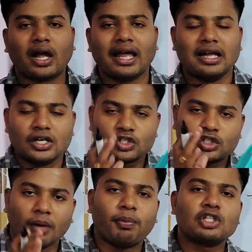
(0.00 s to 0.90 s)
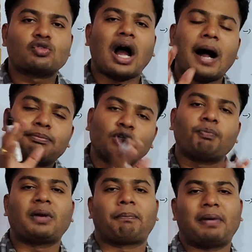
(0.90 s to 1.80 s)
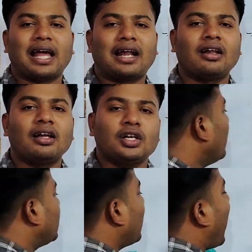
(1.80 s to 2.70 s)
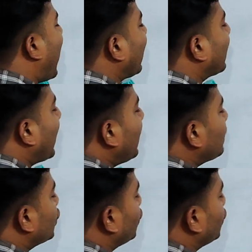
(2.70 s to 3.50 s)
Okay, suppose you have to prepare the alkali